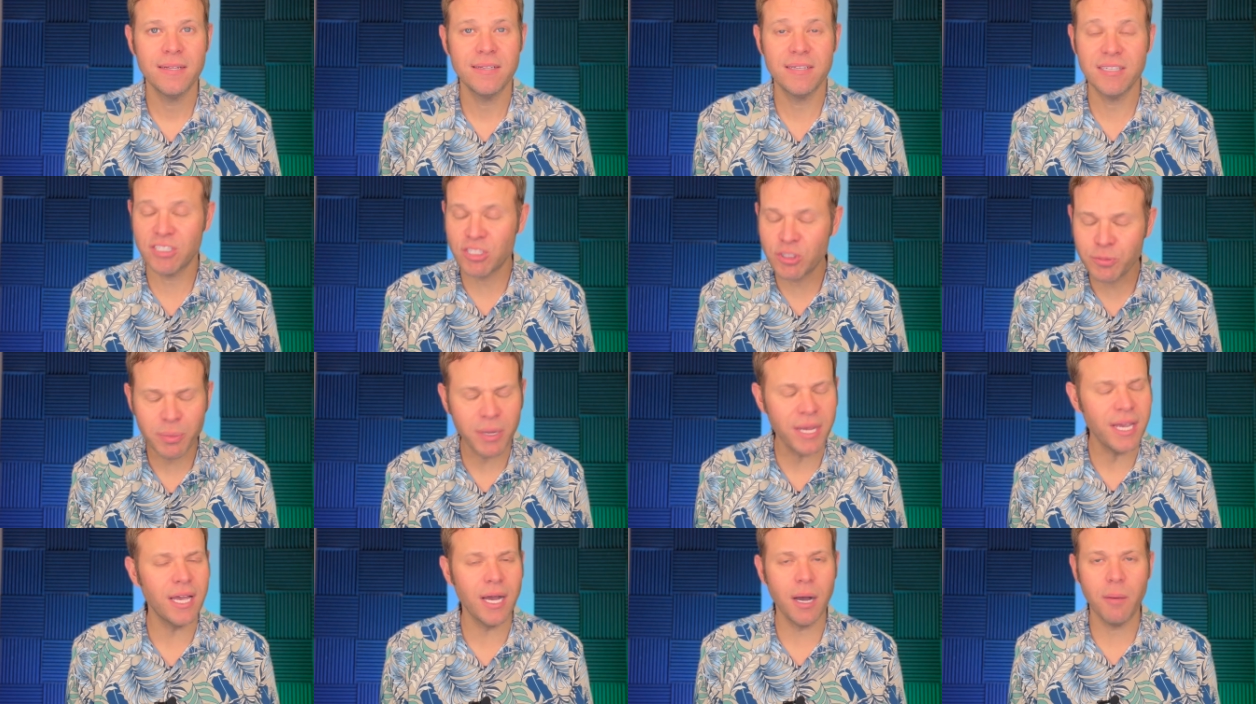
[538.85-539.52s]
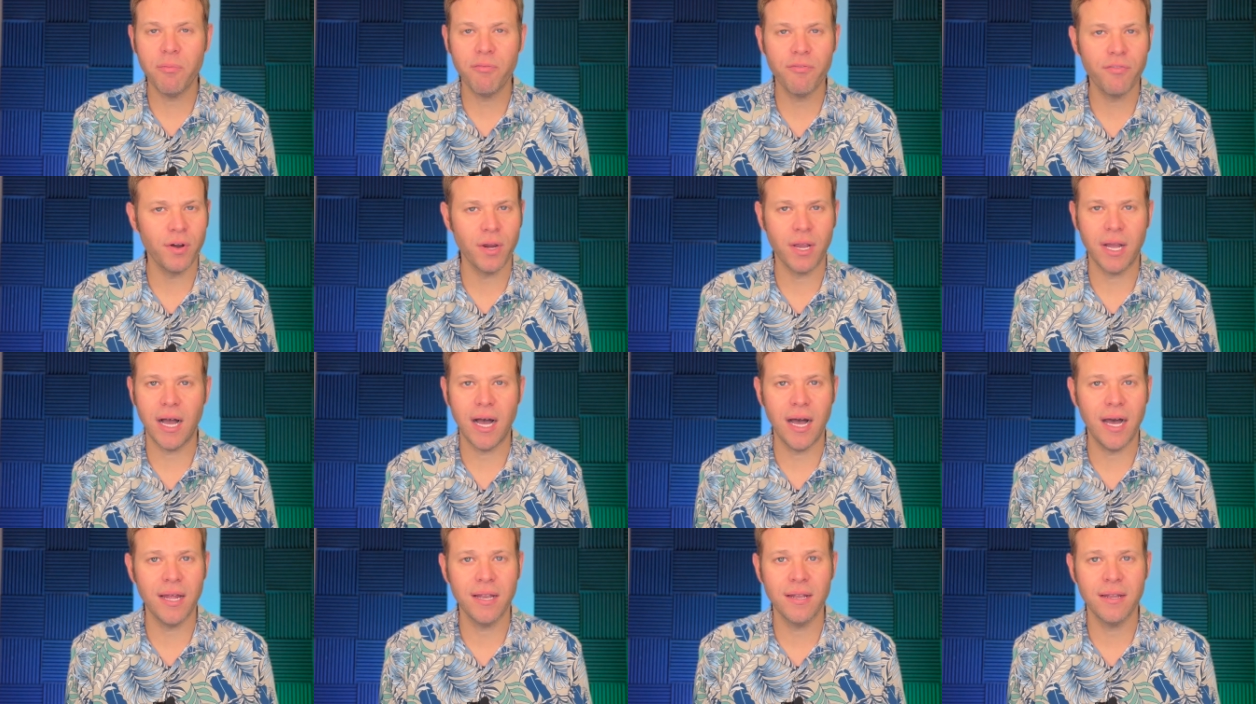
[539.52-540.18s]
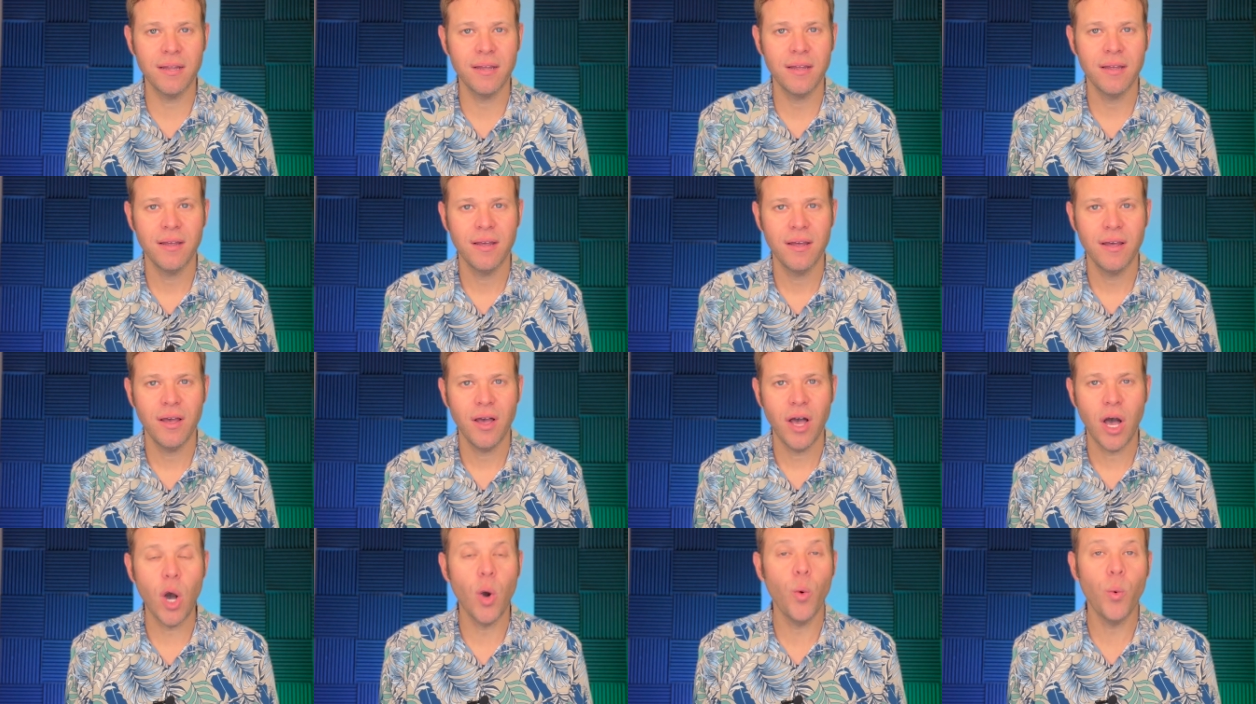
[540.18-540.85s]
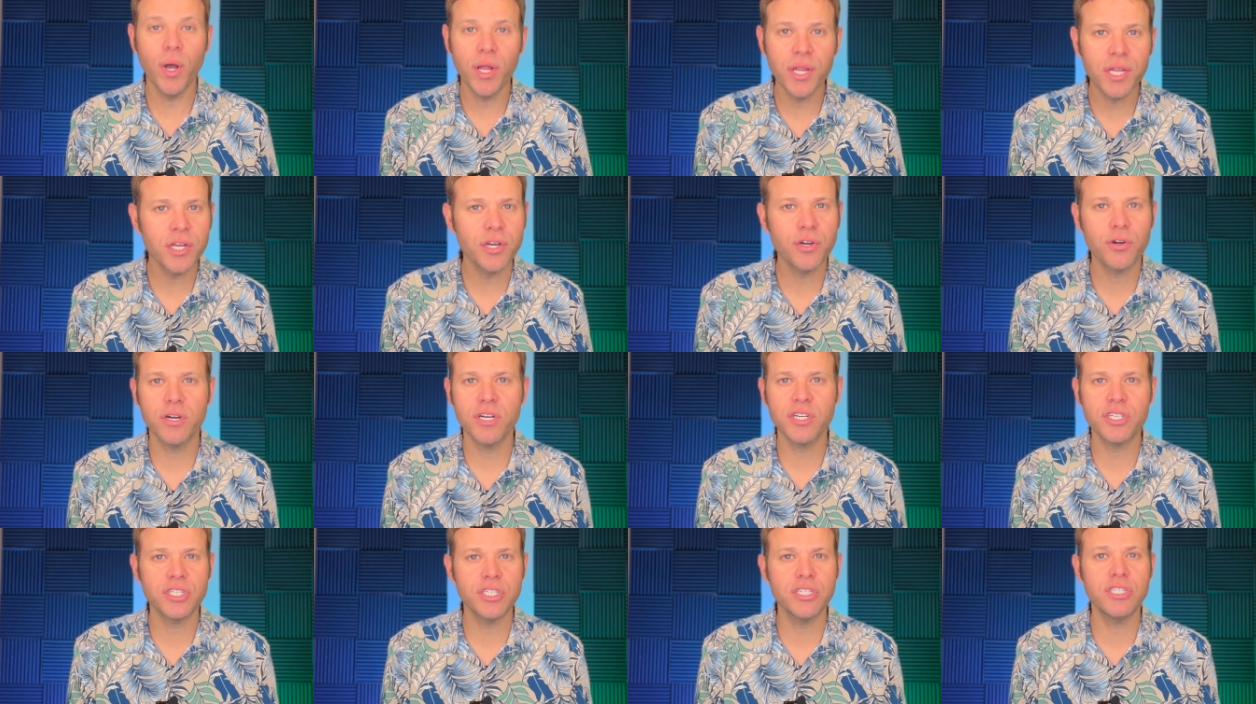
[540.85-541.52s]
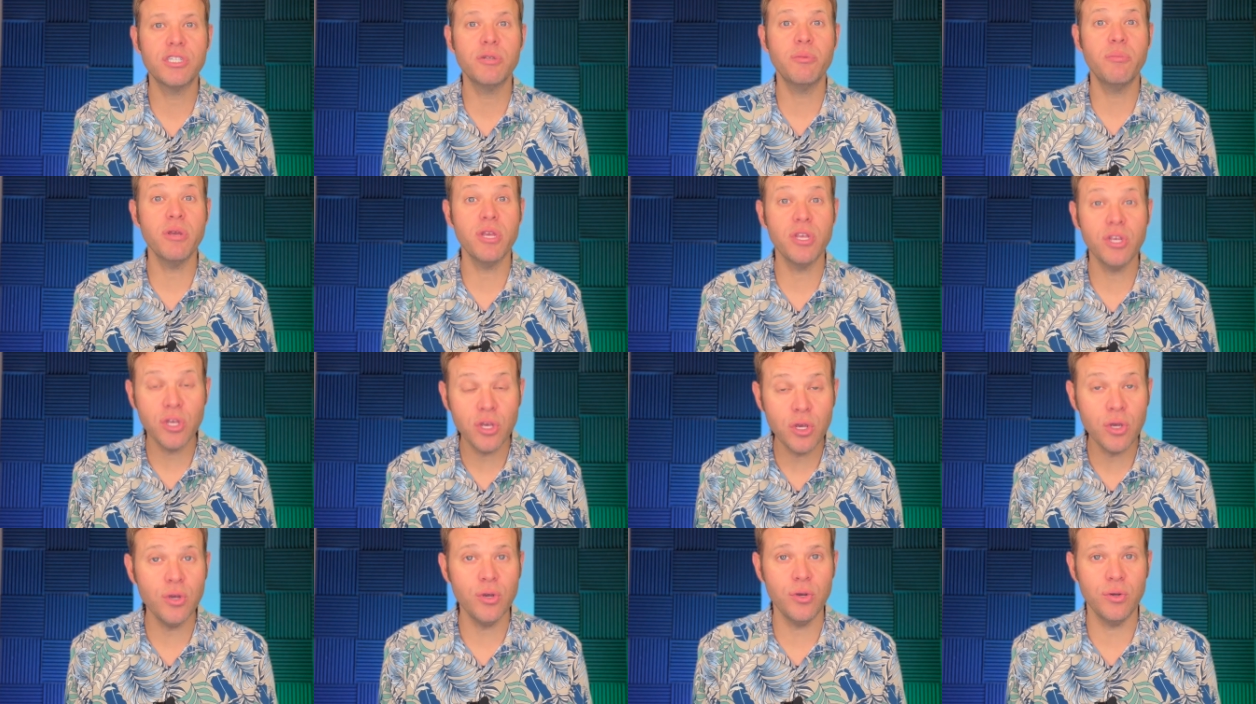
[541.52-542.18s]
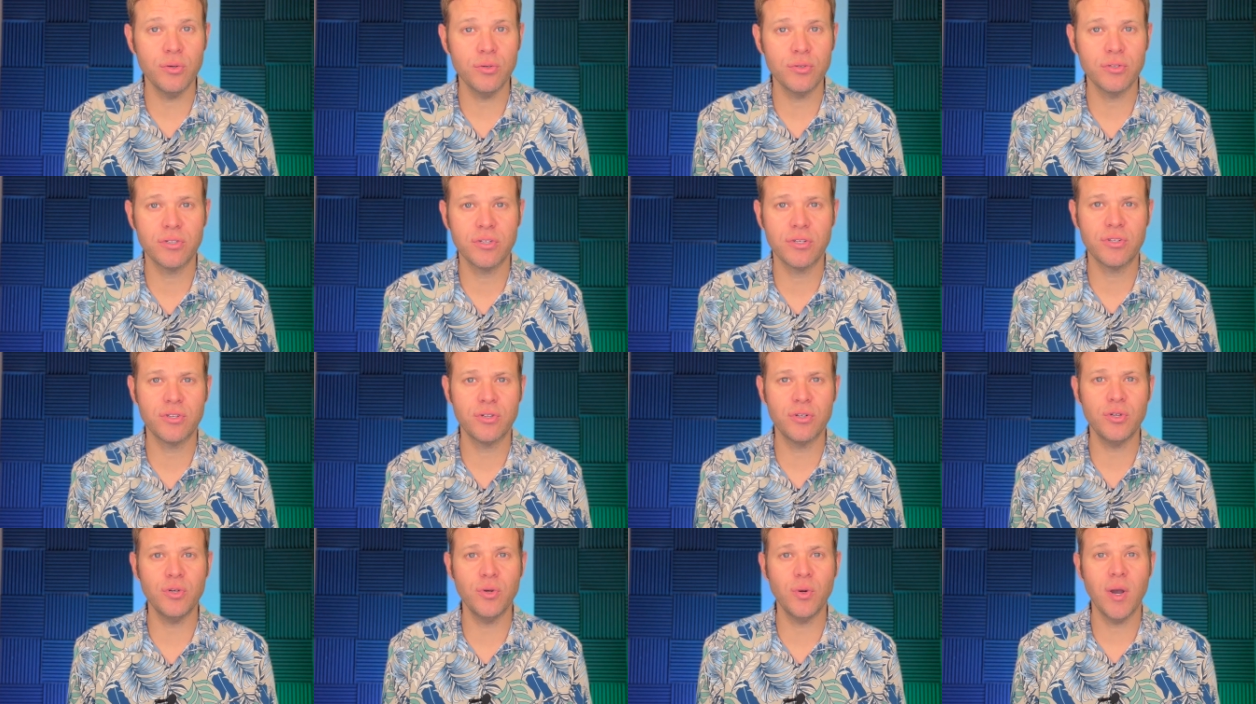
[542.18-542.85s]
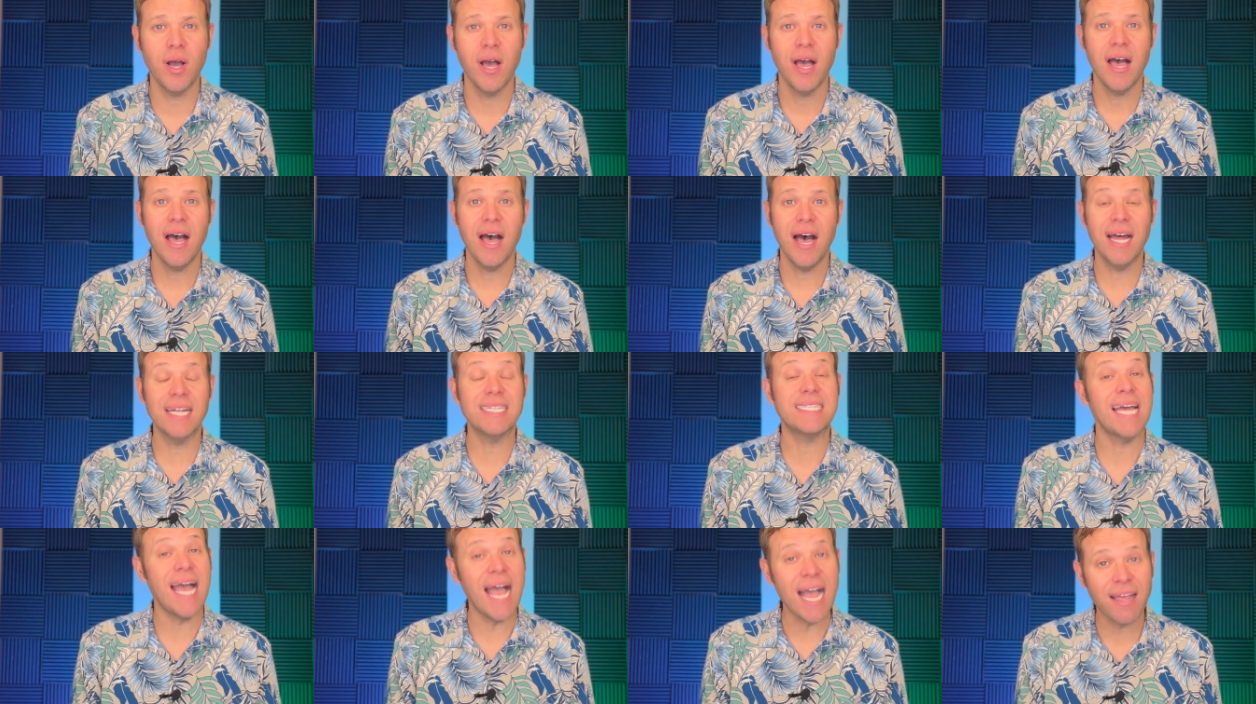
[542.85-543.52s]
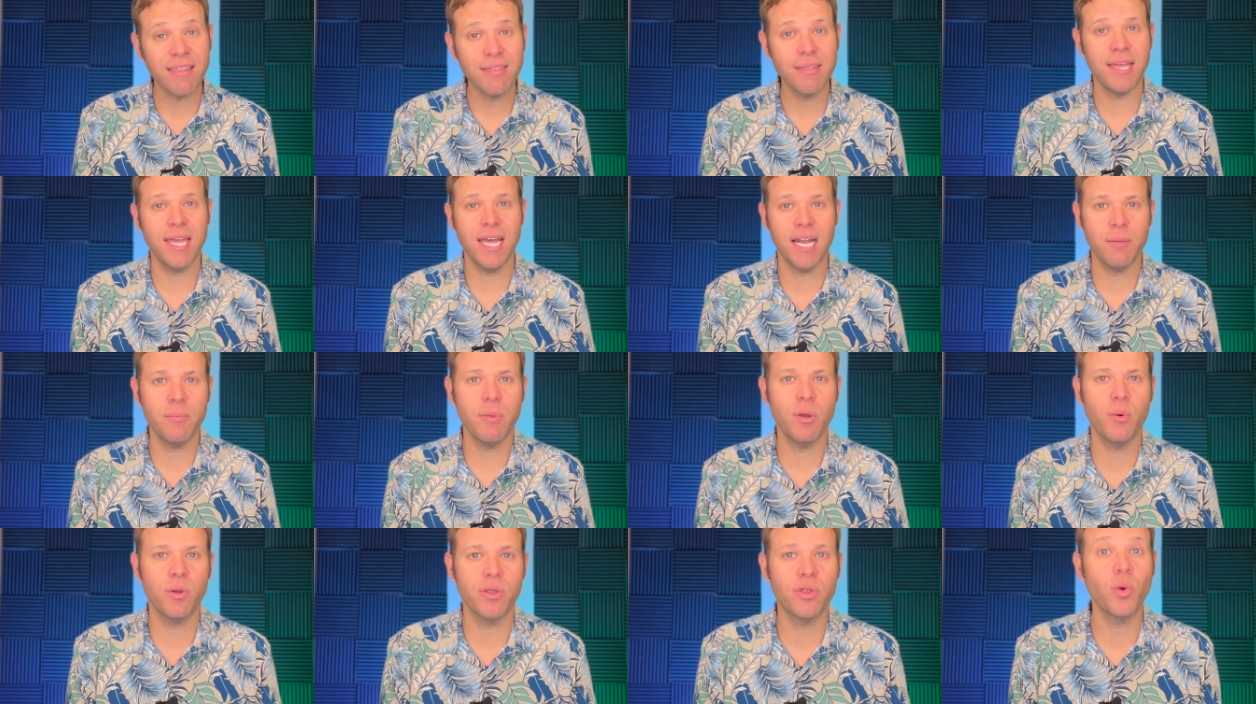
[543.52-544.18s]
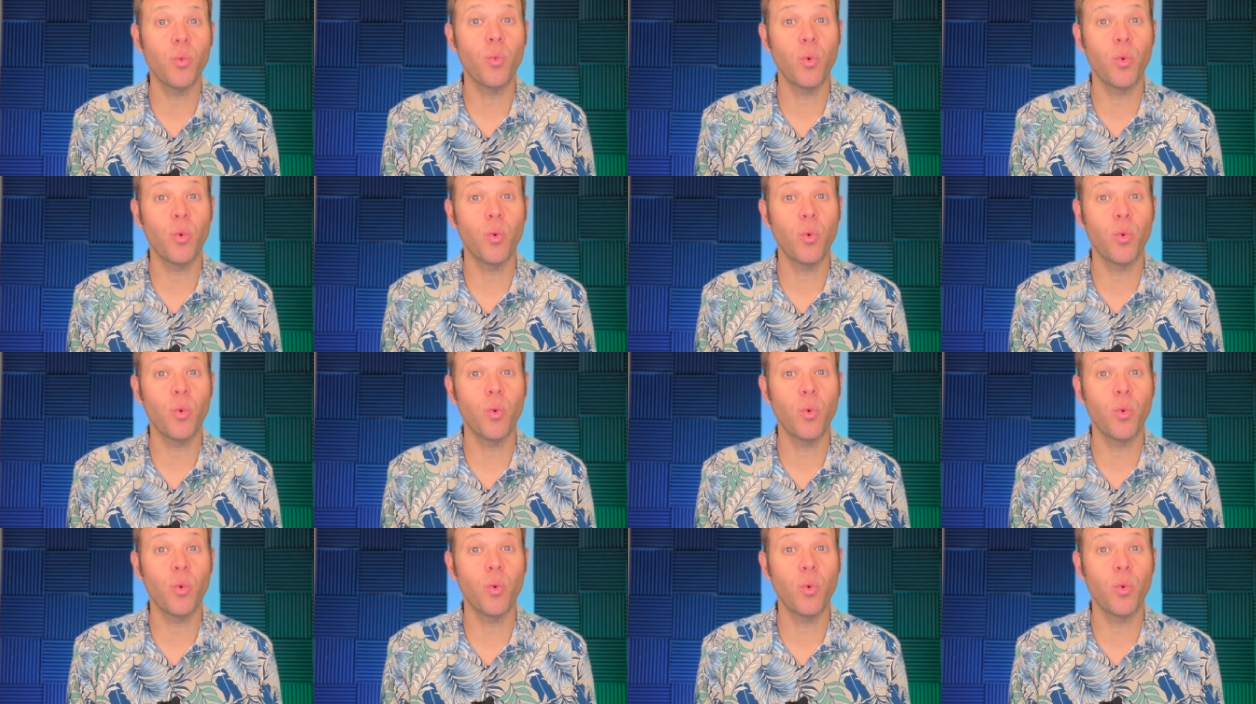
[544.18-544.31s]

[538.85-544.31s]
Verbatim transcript: to speak up for God, a willing Christian to be used to attack the enemy with the